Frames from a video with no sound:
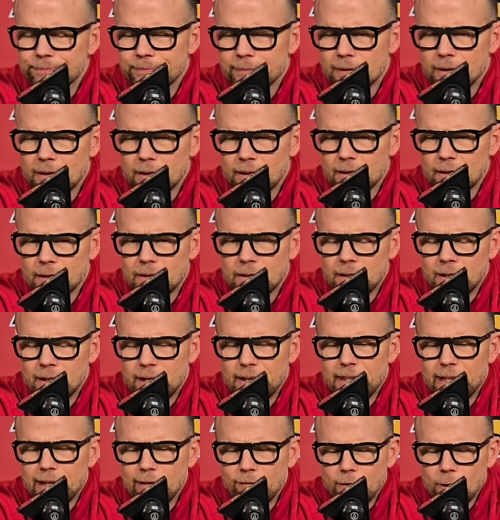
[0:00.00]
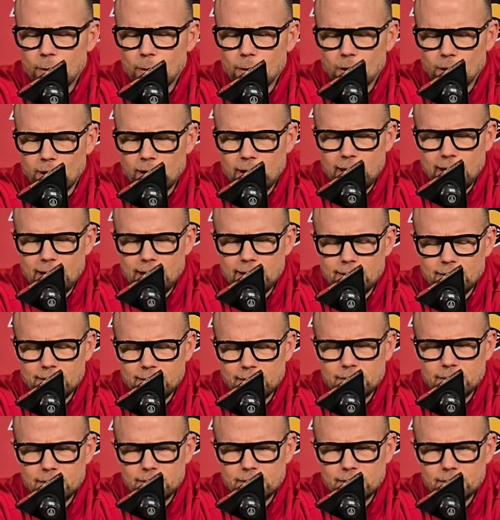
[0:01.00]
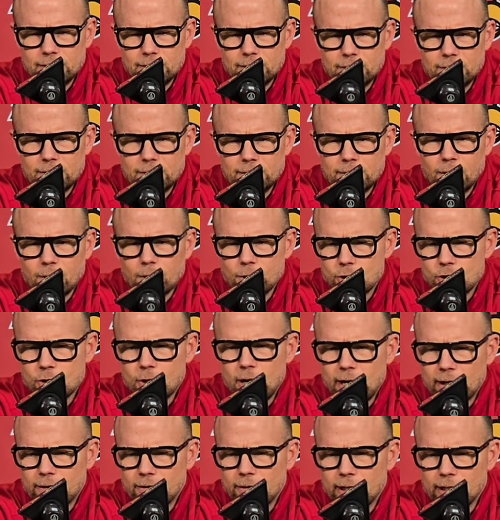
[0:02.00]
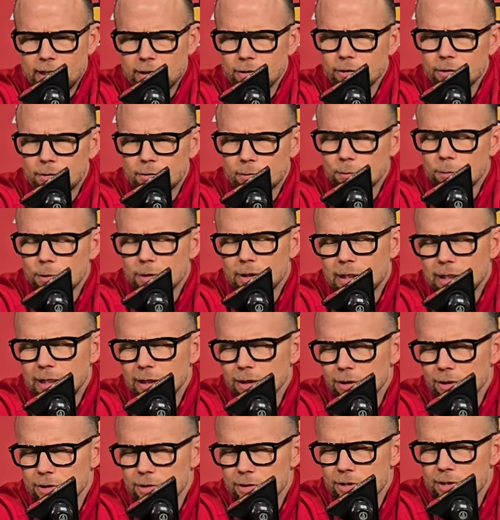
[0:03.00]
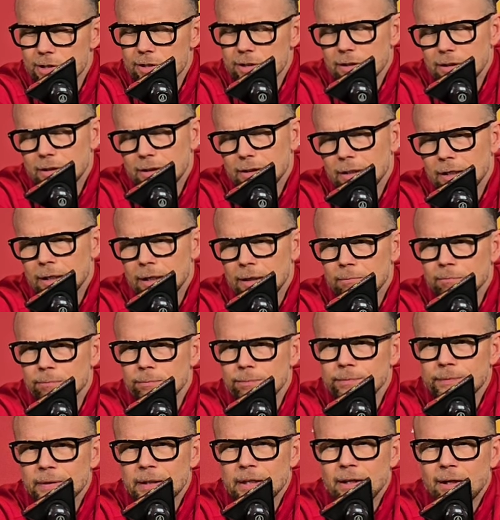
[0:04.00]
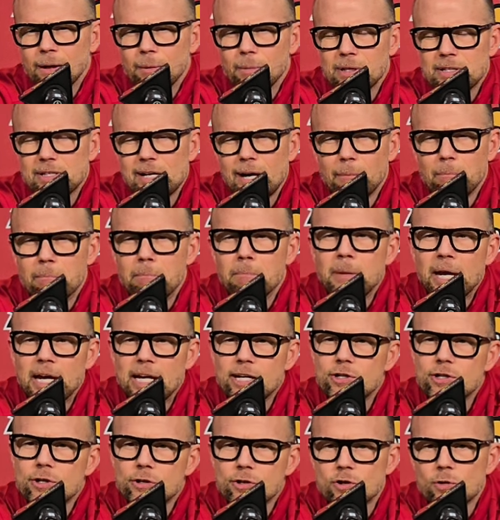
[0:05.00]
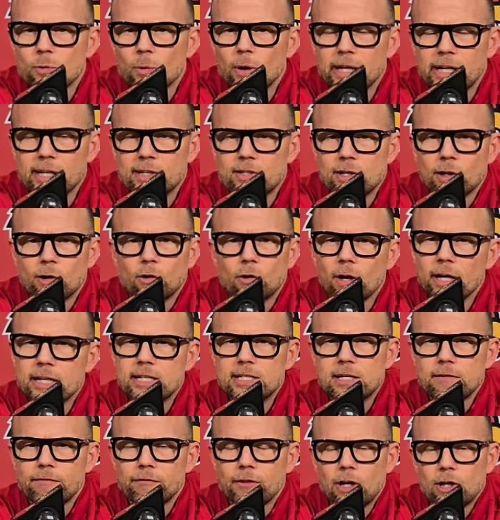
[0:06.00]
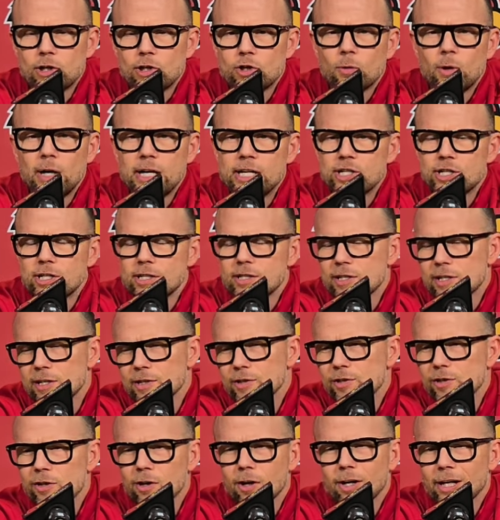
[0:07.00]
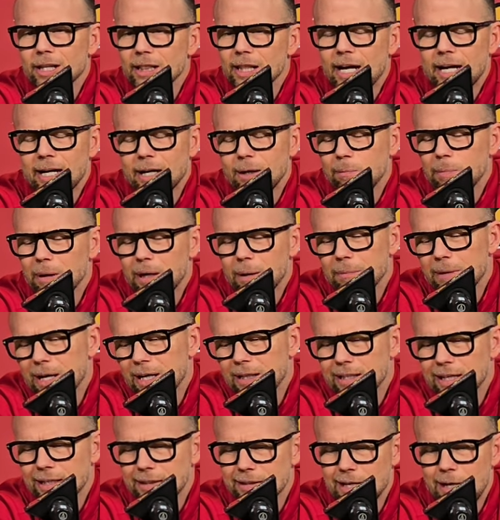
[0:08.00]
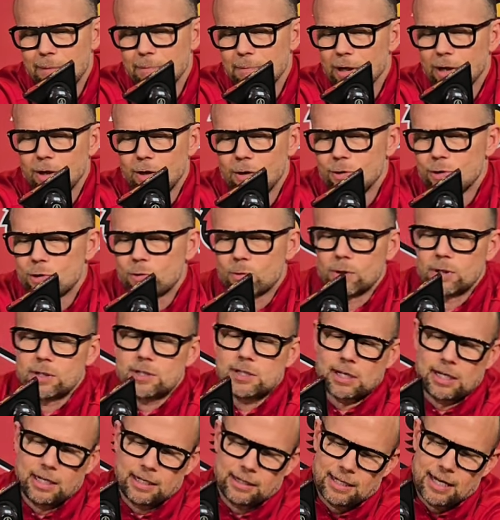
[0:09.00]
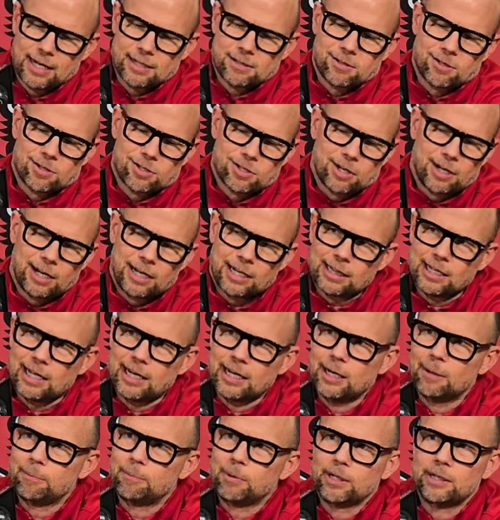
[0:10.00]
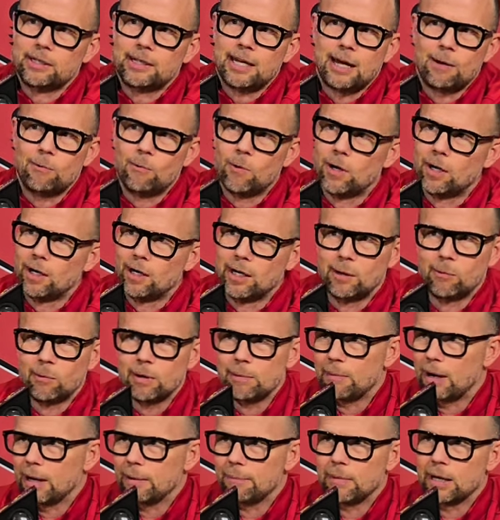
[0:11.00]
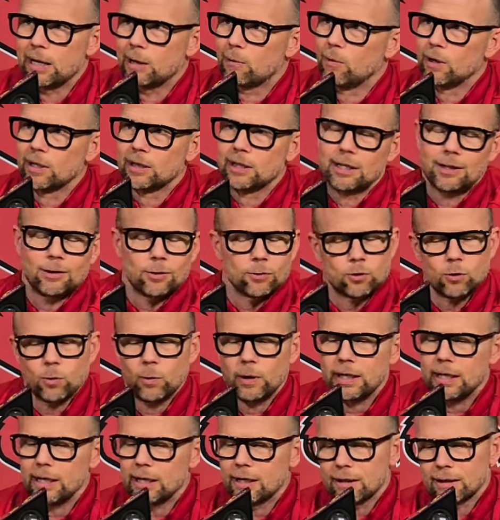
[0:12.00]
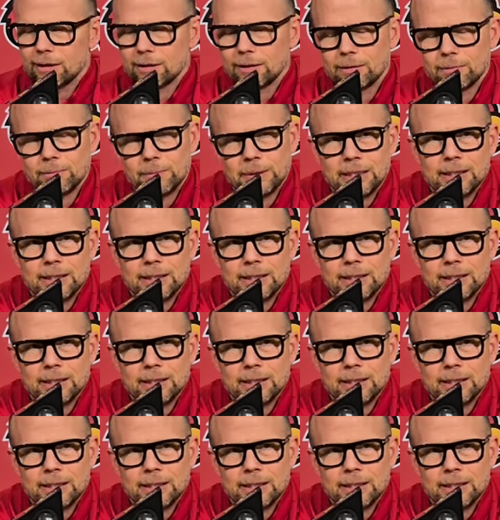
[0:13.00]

I think if you look at our track record through the years, it's not major swings and crazy fluctuations in starting lineup, but I'm not that type of coach where it's like that's our starting lineup on day one and we might make one little tweak.